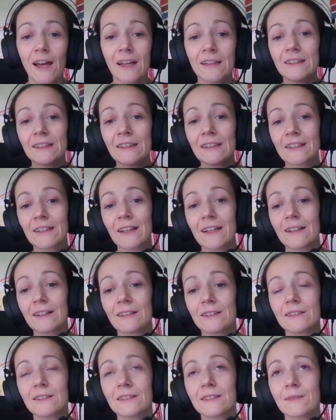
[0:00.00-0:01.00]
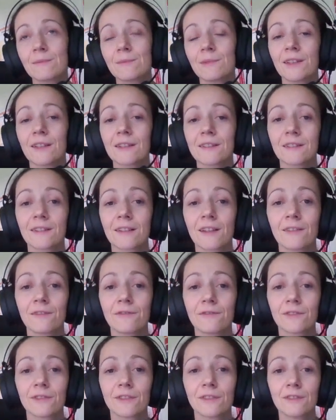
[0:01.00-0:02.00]
And Rita simply doesn't
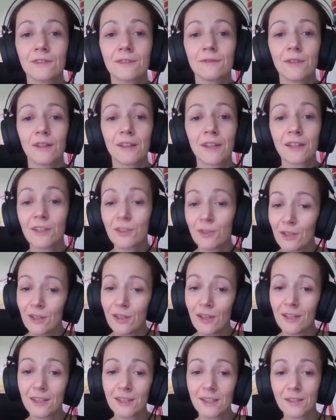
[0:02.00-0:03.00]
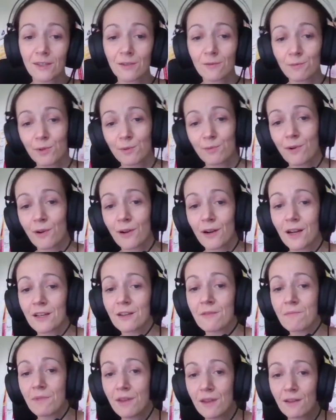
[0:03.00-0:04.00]
have ingredients to prepare
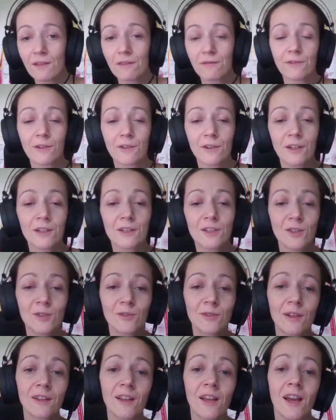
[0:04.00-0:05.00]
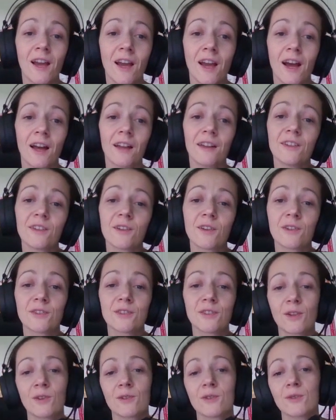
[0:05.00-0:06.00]
any meal for her children, and
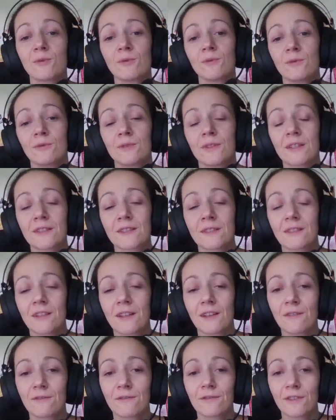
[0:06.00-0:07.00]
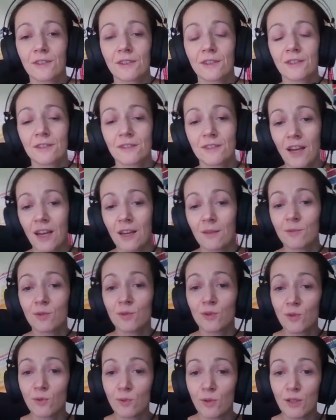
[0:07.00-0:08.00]
she also doesn't have time
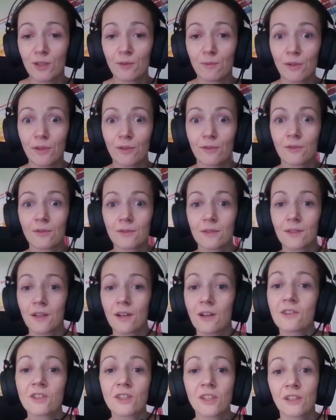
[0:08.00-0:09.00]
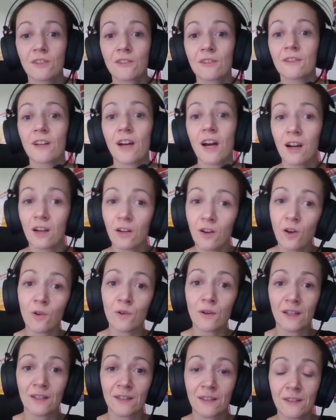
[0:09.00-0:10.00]
to do it because her children are
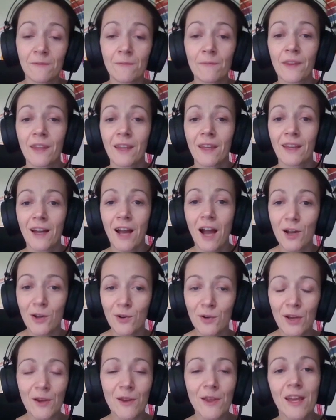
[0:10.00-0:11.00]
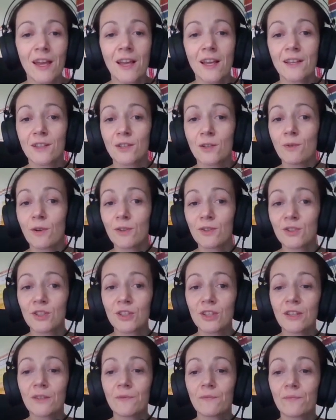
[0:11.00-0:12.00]
already hungry. So what
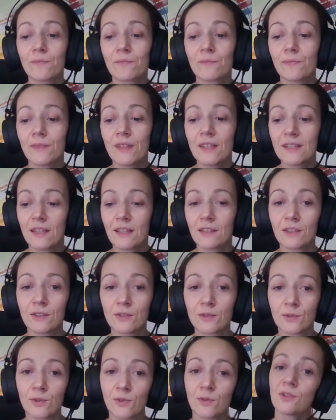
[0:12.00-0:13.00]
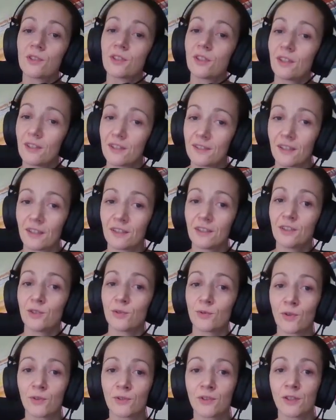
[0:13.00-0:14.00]
she decided to do, she
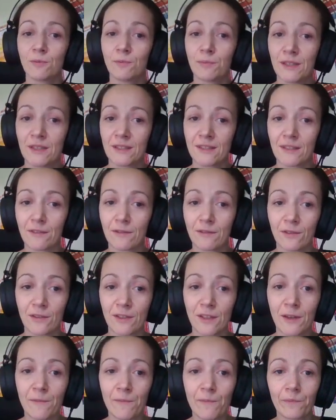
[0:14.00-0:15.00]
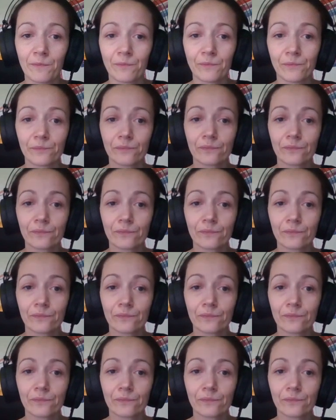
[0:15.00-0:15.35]
decided to order pizza for them.